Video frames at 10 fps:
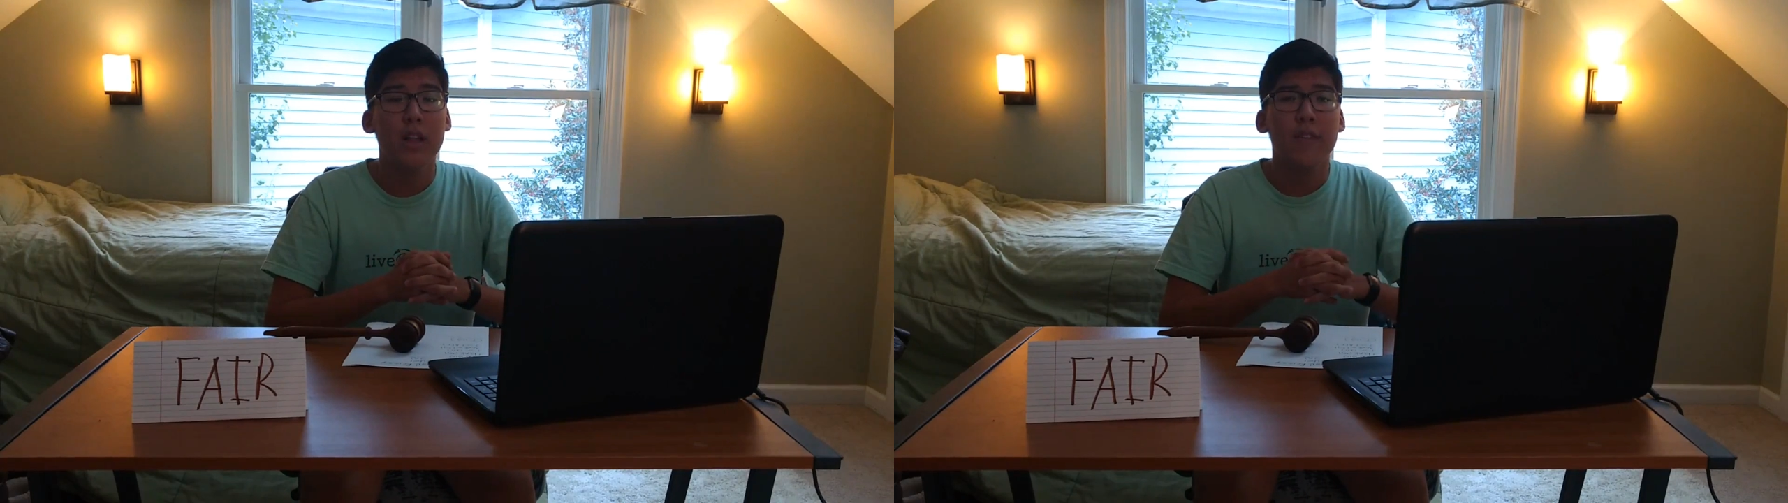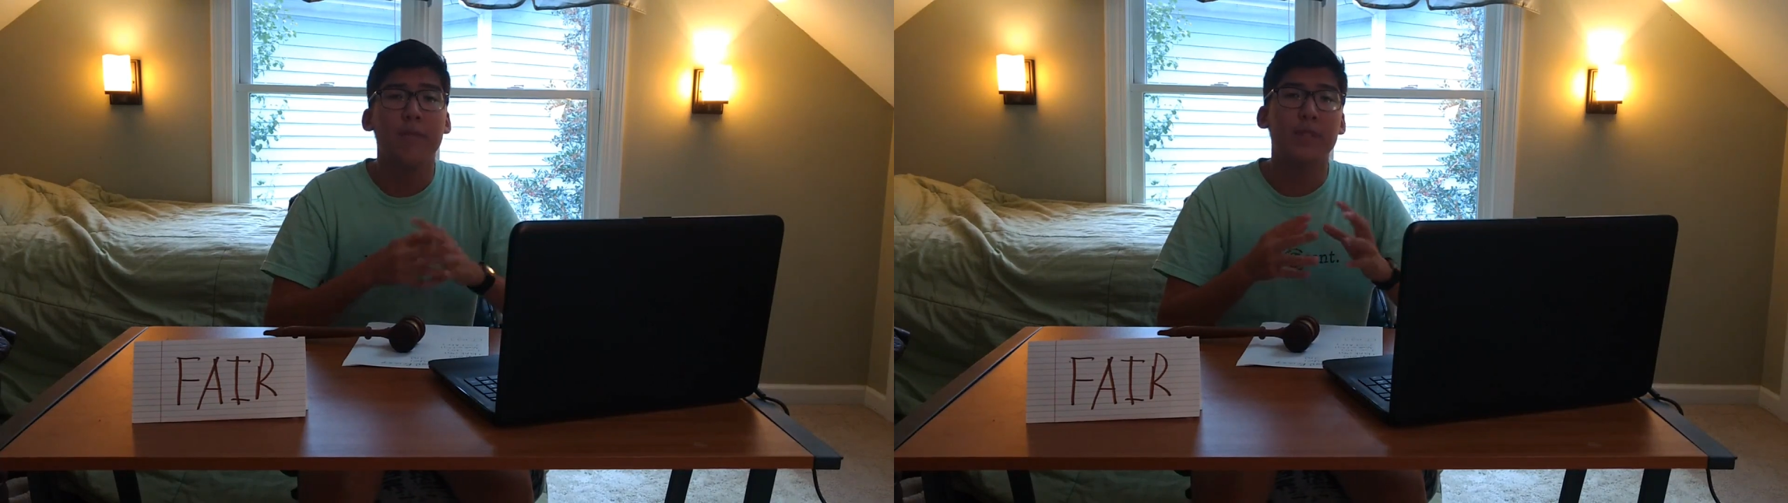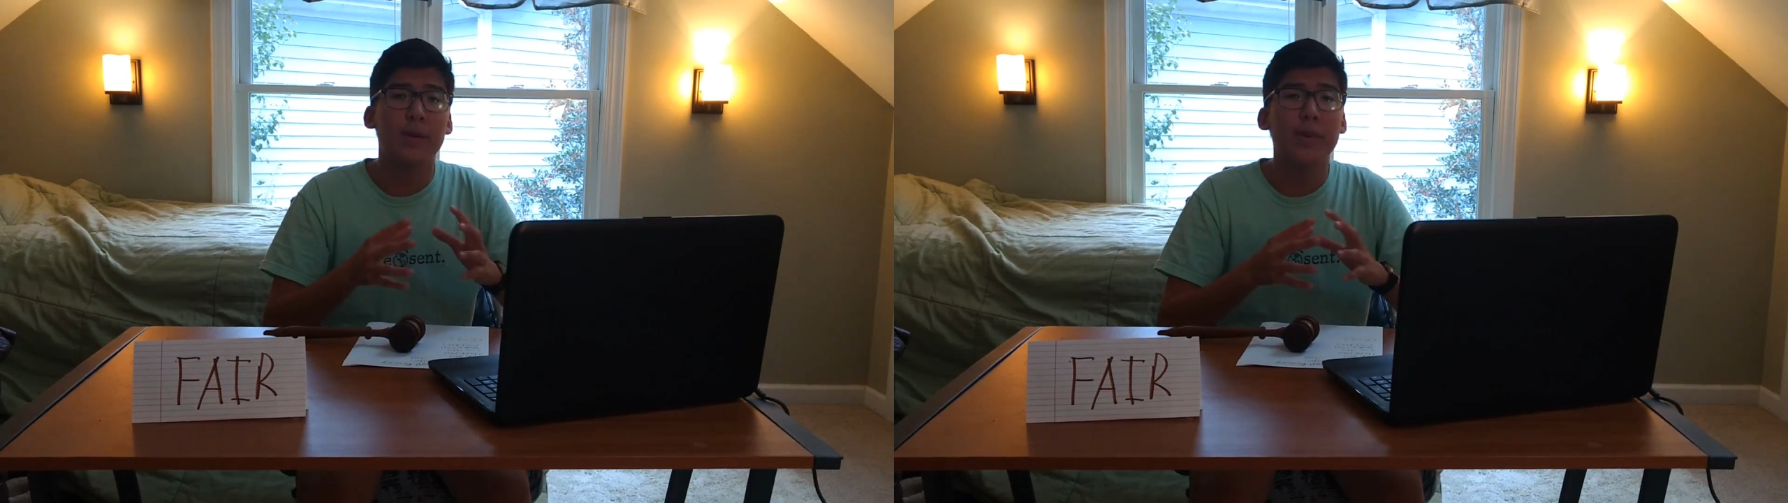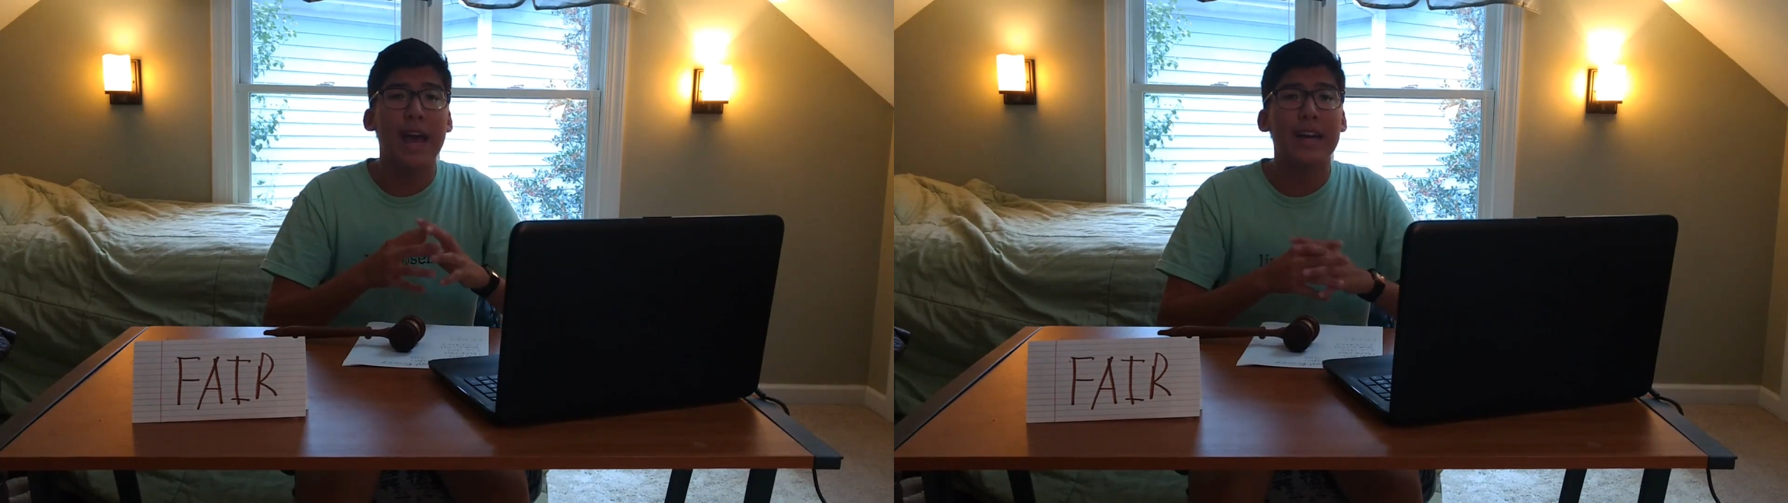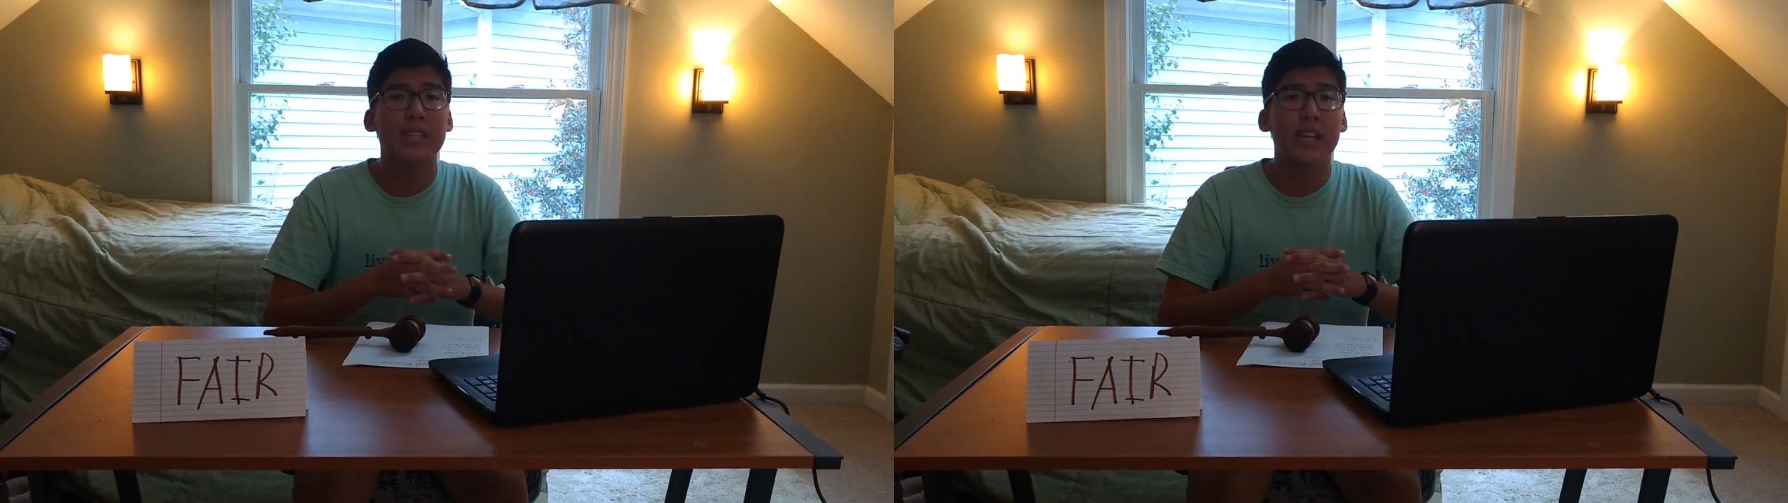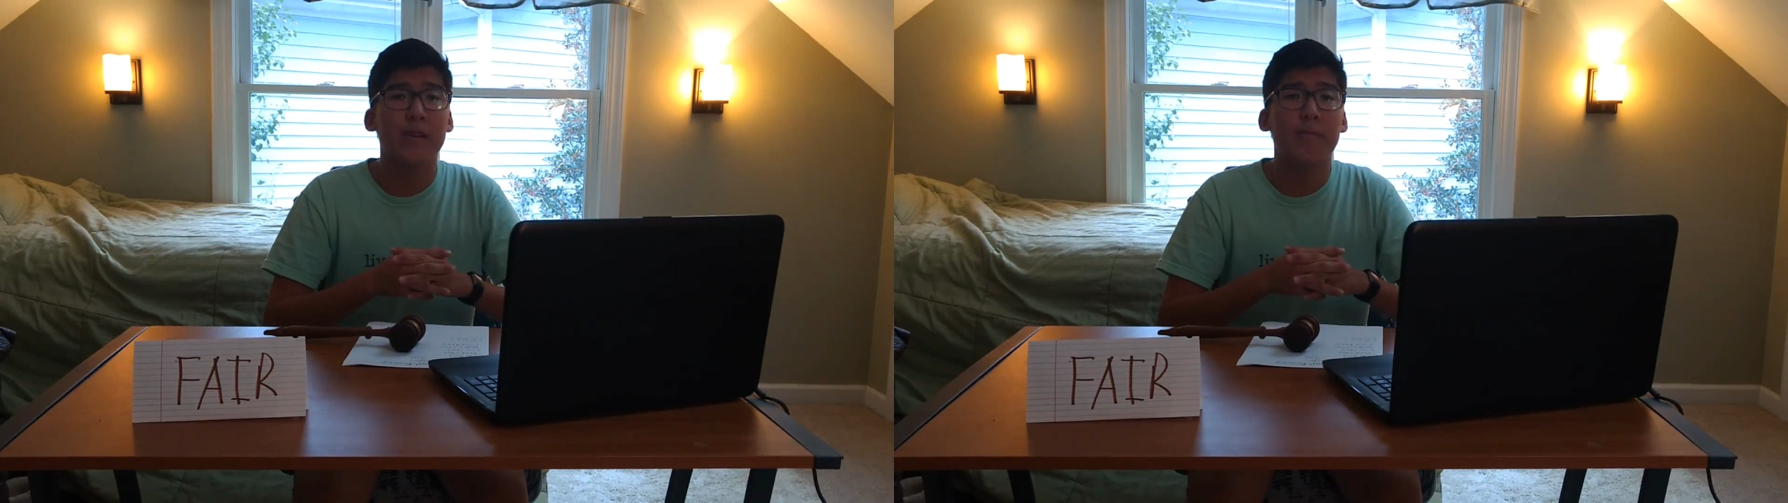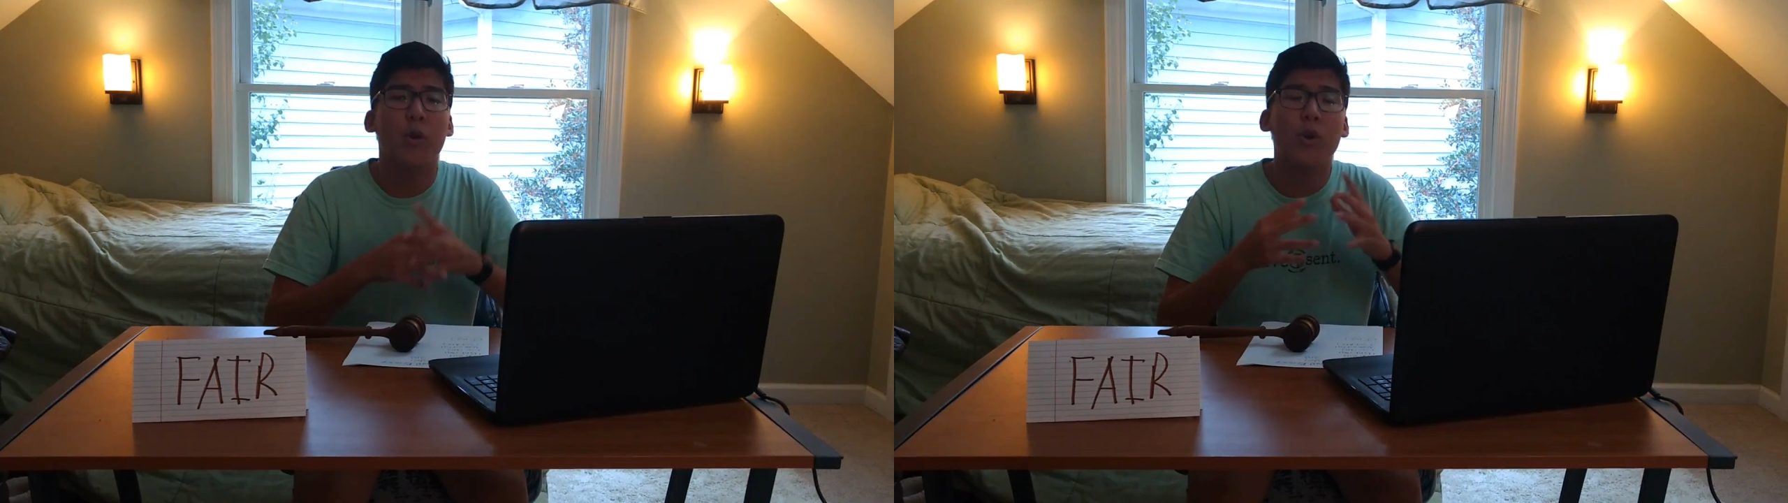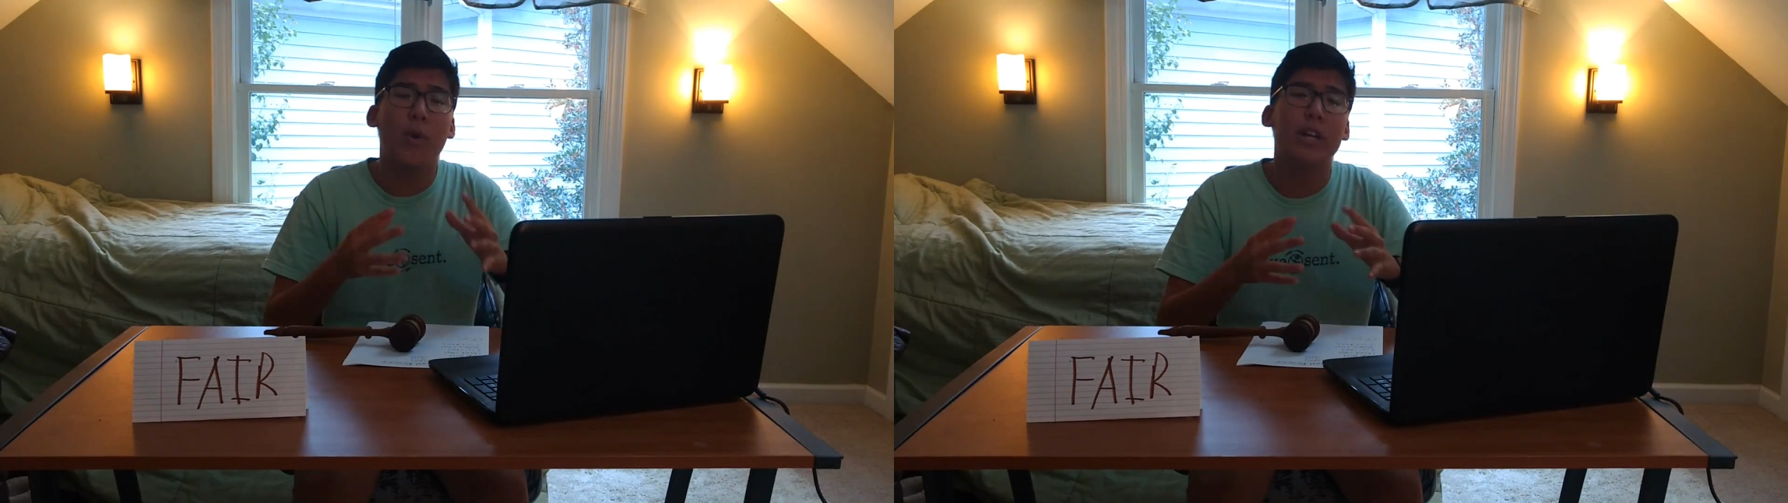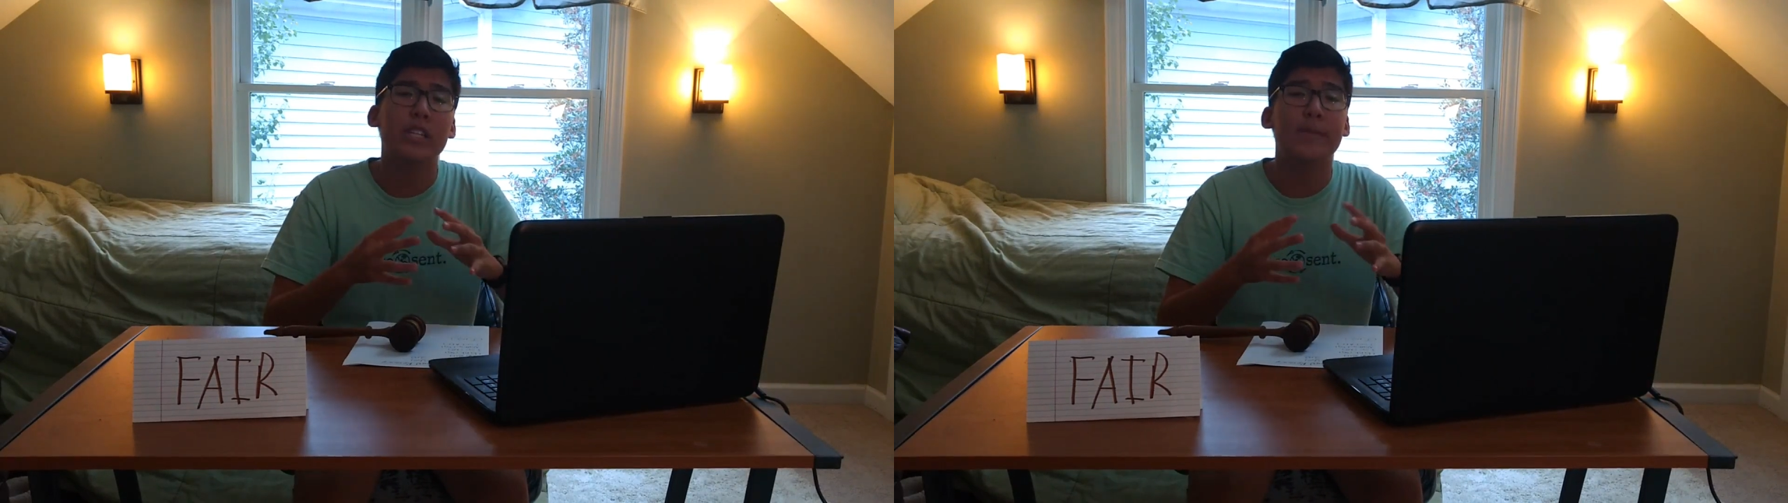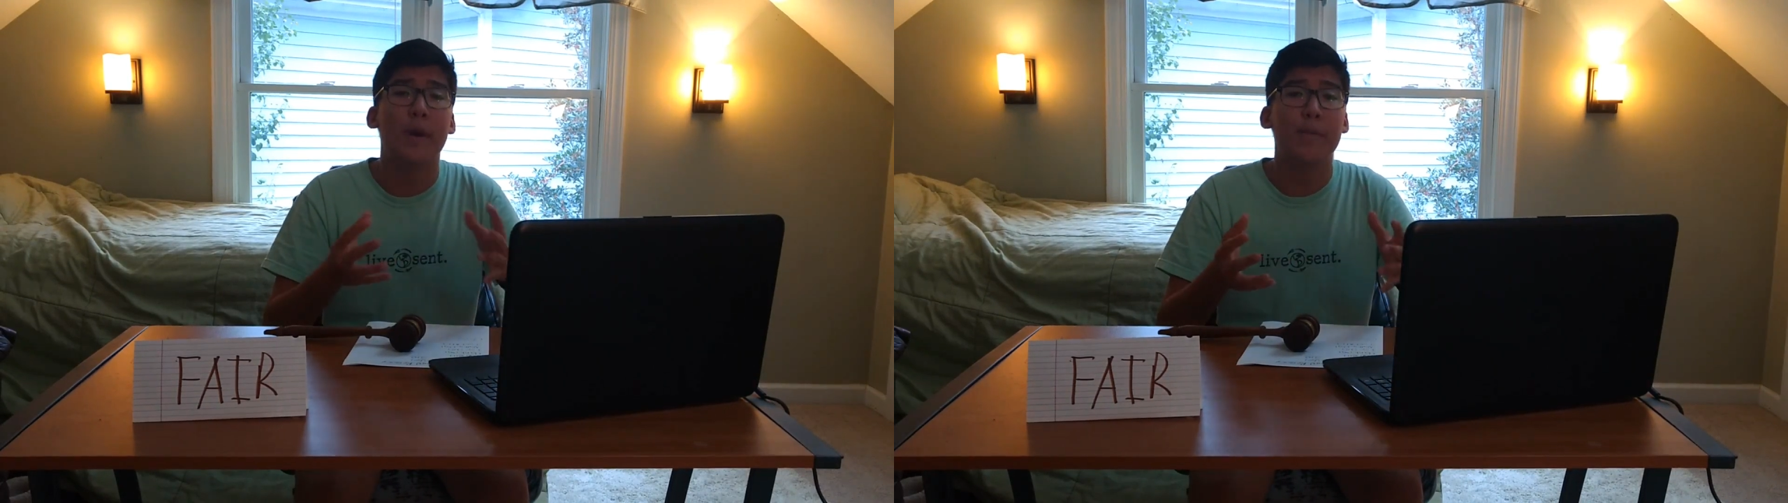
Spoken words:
from someone asking more questions about